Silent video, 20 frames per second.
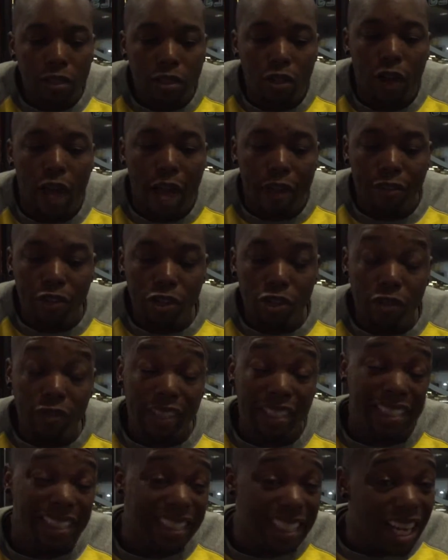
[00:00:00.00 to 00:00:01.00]
So after you've
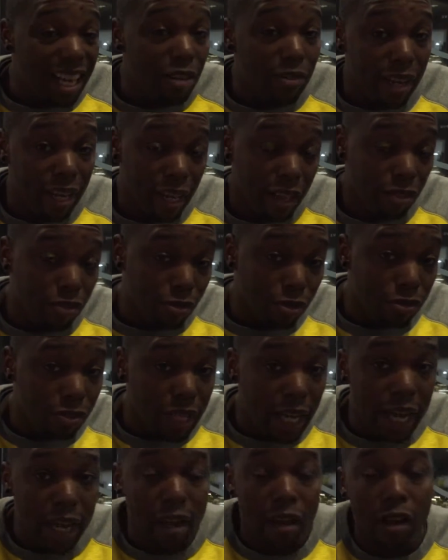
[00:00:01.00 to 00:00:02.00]
accelerated through
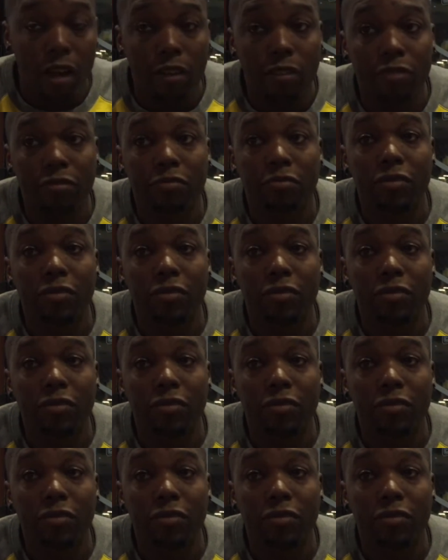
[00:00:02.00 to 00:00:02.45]
takeoff,